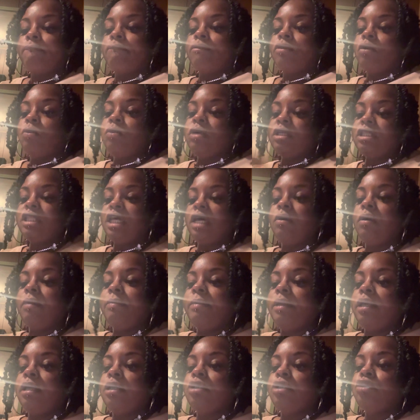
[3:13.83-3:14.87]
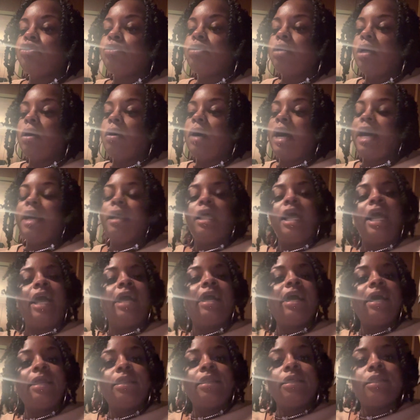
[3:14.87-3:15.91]
One thing with me, you don't, I, I
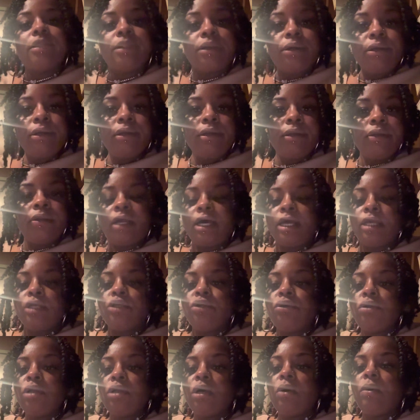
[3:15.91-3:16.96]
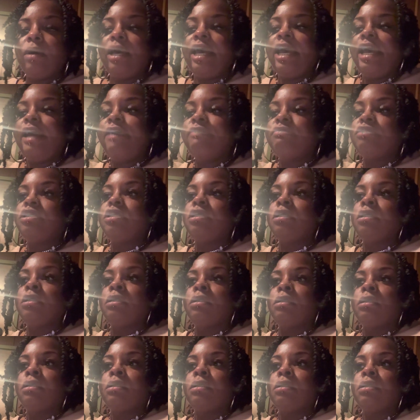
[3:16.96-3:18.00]
got to learn, like, you don't have
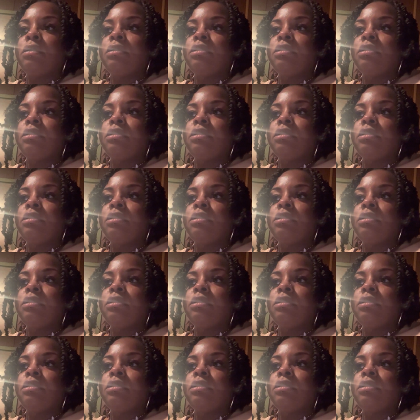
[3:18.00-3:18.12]
to,